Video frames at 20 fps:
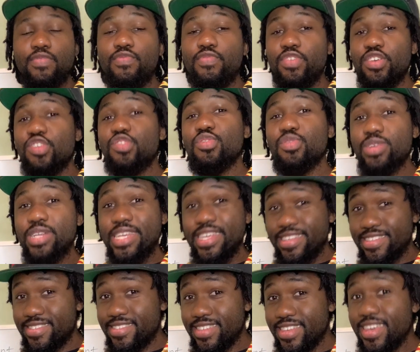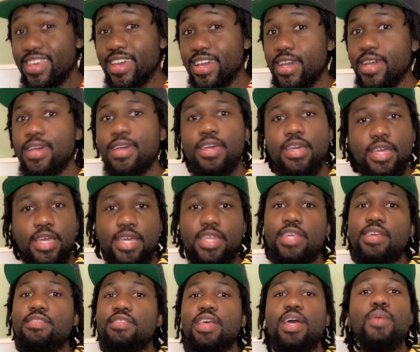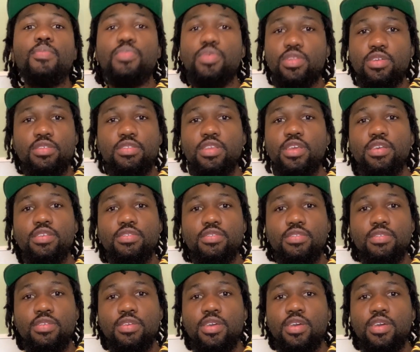visually seeing. An example is this.